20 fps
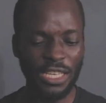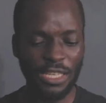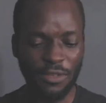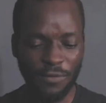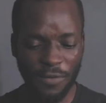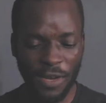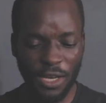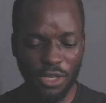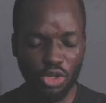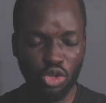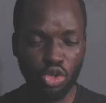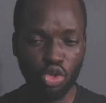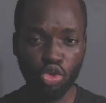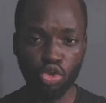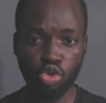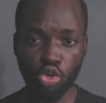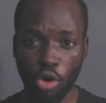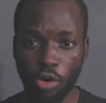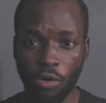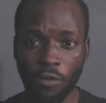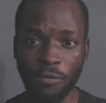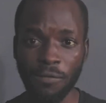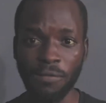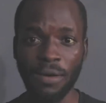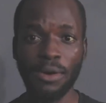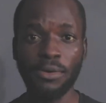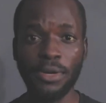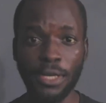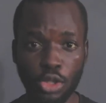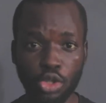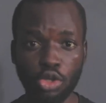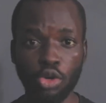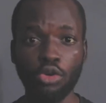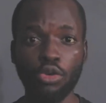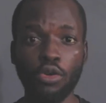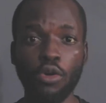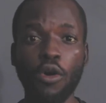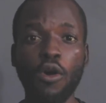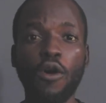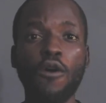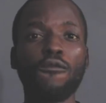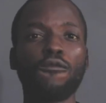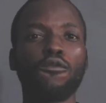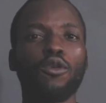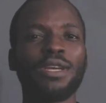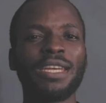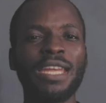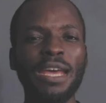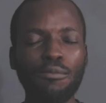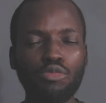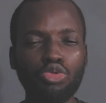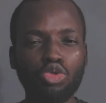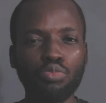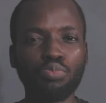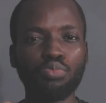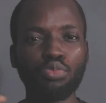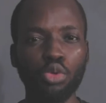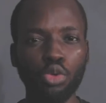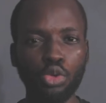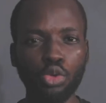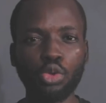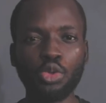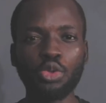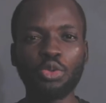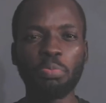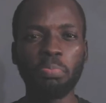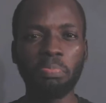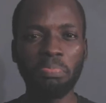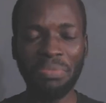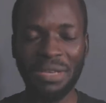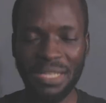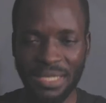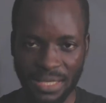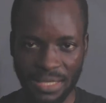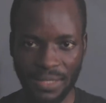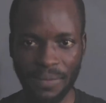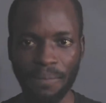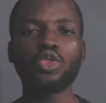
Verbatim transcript: a very strong foundation for them to produce meat.